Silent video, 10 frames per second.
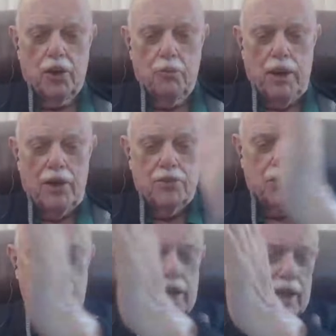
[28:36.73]

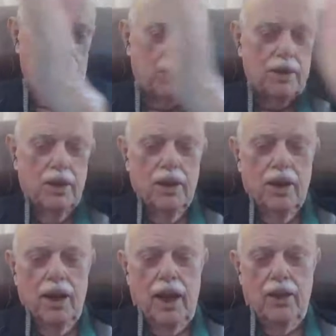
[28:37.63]
capacitor element.
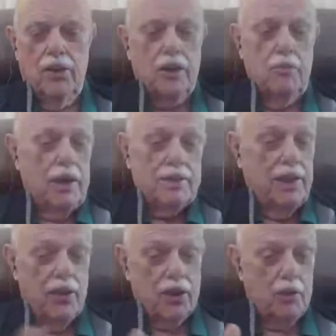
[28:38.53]
And you can make
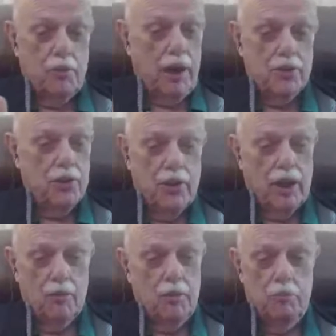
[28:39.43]
the inner capacitor
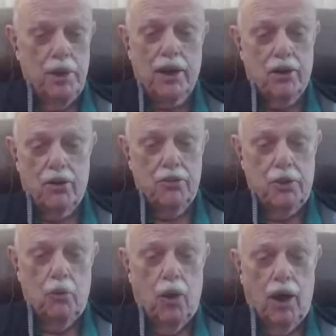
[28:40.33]
element bigger if
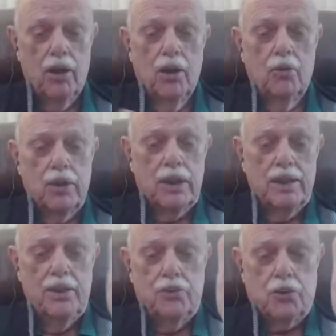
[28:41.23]
you want. With a
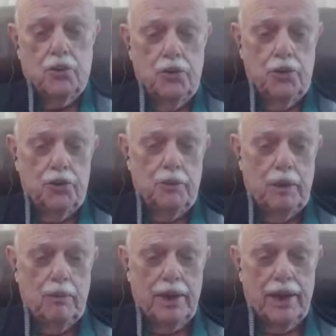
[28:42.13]
lead screw, you should be
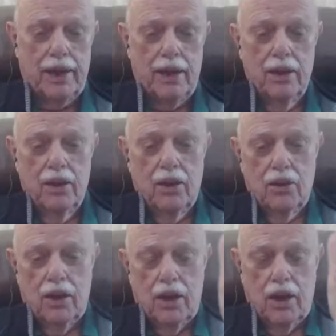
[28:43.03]
able to get
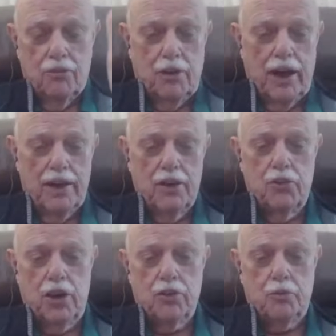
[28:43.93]
a fine
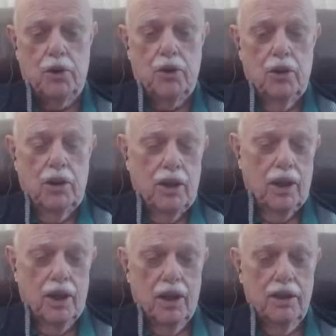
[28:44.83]
adjustment
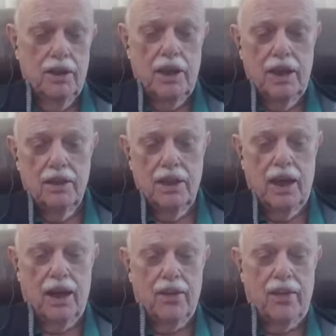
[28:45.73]
uh,
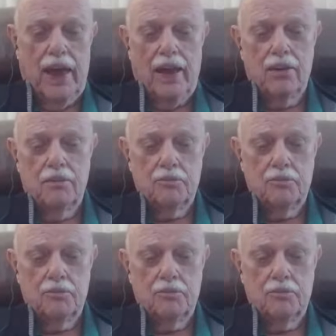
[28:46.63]
out of that.